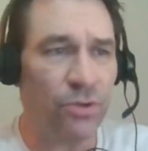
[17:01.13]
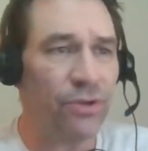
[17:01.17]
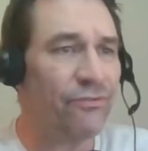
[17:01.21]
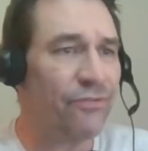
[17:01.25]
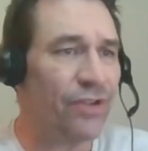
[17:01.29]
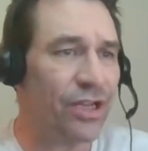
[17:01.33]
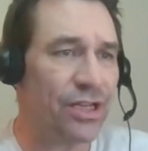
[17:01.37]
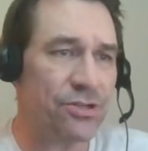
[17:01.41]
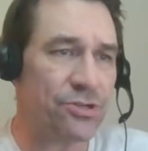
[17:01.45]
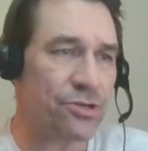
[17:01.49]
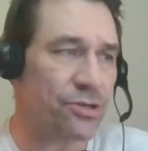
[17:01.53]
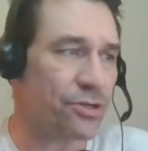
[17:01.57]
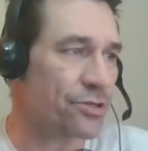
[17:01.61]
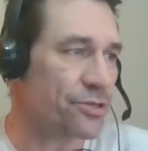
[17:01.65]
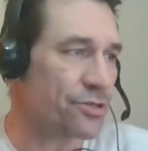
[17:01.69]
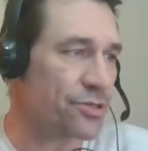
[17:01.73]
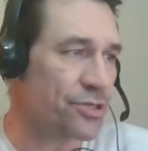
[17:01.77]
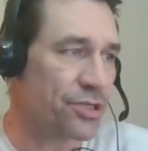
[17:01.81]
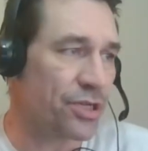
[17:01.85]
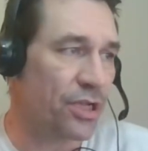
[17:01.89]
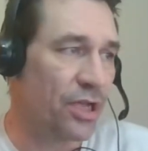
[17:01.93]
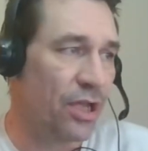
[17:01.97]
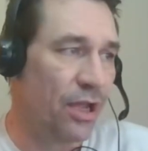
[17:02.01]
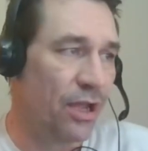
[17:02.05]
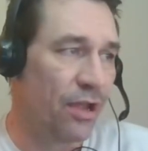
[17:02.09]

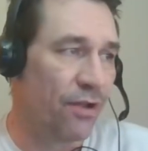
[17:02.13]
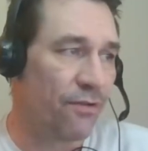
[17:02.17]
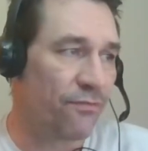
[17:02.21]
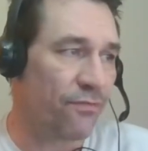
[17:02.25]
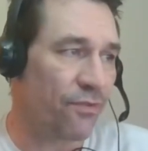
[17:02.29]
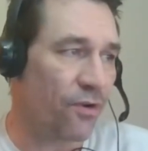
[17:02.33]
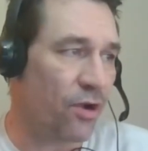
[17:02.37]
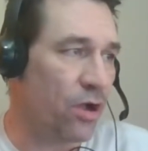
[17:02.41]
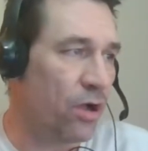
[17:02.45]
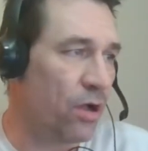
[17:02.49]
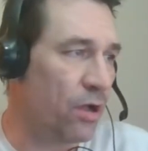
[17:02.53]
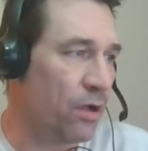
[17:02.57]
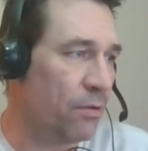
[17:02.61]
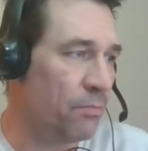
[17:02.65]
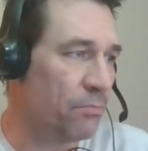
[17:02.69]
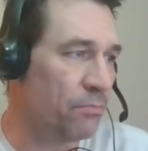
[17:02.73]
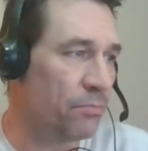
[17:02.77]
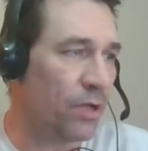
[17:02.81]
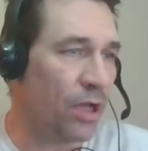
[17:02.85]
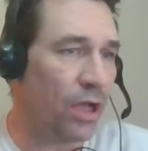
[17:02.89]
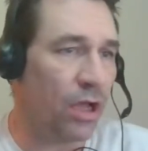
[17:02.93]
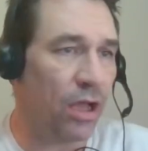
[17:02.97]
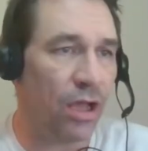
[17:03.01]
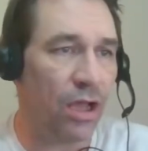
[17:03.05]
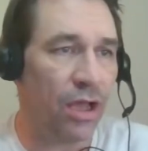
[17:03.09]
adventures
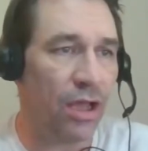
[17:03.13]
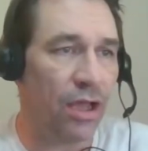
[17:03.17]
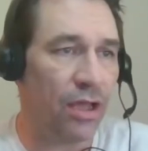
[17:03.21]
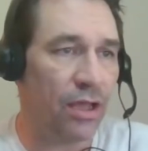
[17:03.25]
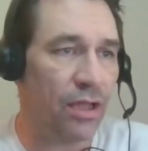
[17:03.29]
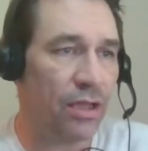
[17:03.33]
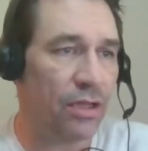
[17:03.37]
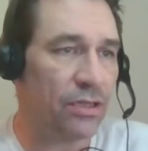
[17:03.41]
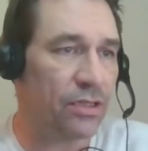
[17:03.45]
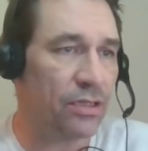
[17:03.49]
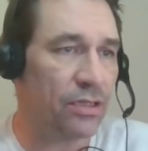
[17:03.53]
from uh,